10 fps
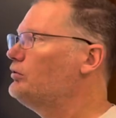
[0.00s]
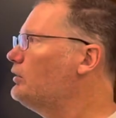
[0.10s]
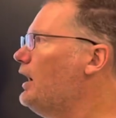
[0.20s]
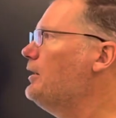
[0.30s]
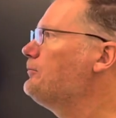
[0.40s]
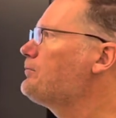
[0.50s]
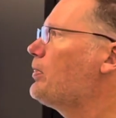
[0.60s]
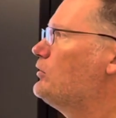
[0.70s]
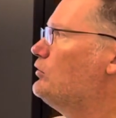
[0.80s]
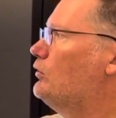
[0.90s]
okay?
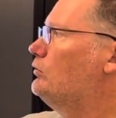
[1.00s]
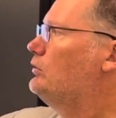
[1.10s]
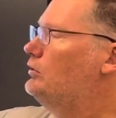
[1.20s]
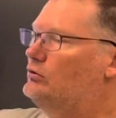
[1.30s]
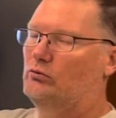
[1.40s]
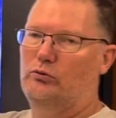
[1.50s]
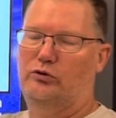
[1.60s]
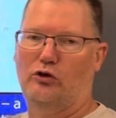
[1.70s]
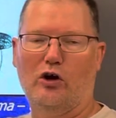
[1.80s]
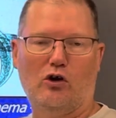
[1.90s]
So we're
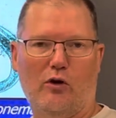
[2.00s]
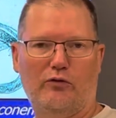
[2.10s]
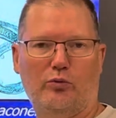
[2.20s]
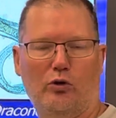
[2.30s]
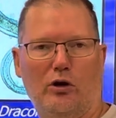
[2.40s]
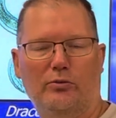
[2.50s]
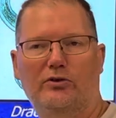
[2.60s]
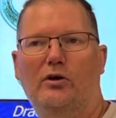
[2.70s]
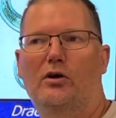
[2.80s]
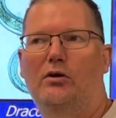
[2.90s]
starting off with
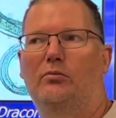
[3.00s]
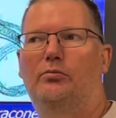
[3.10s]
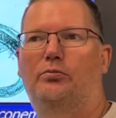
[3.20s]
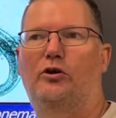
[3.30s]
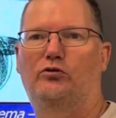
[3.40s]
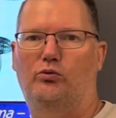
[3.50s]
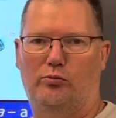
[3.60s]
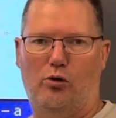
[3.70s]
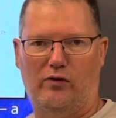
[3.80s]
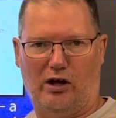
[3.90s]
worms because we're
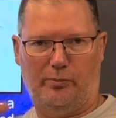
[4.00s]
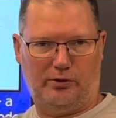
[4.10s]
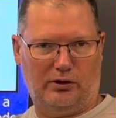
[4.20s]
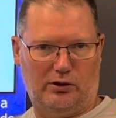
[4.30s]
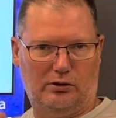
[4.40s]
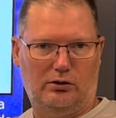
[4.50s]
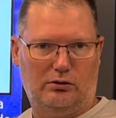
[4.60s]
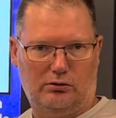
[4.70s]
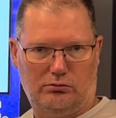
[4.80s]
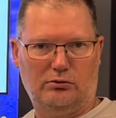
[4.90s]
moving up in the
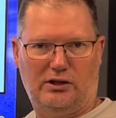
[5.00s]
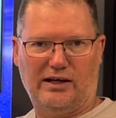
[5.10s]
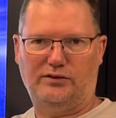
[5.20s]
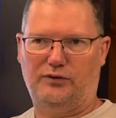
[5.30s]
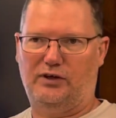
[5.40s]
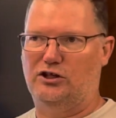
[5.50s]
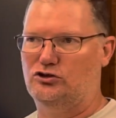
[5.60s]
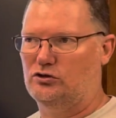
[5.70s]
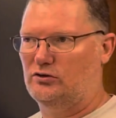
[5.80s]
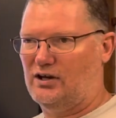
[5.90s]

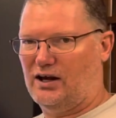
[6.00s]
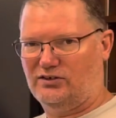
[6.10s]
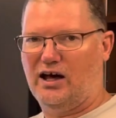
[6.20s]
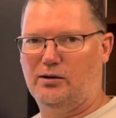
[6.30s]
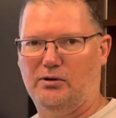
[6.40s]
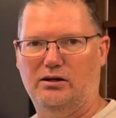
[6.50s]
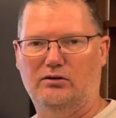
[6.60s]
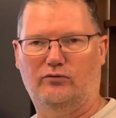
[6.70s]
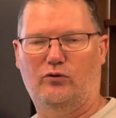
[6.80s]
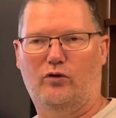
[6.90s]
classification taxonomy
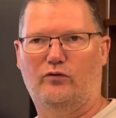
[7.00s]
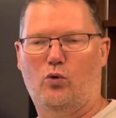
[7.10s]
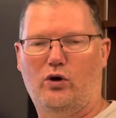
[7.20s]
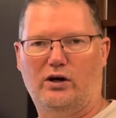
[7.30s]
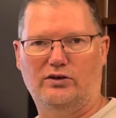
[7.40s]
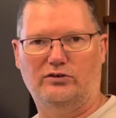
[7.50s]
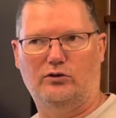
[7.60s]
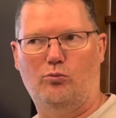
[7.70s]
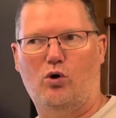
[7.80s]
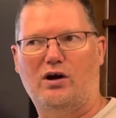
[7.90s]
of, of you know,
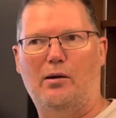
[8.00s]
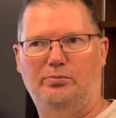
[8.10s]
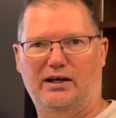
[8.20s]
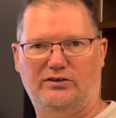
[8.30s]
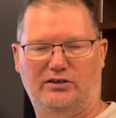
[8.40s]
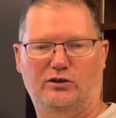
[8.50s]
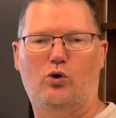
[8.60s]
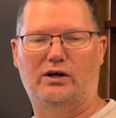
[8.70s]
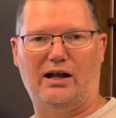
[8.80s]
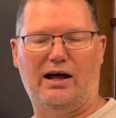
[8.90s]
more complexly
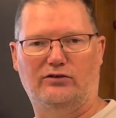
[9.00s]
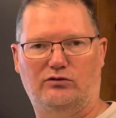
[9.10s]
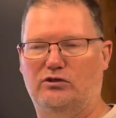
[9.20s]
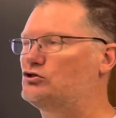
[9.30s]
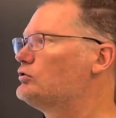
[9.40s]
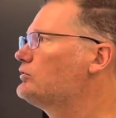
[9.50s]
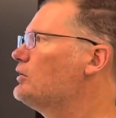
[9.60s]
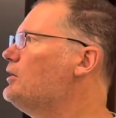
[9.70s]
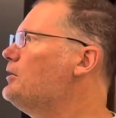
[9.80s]
organized creatures.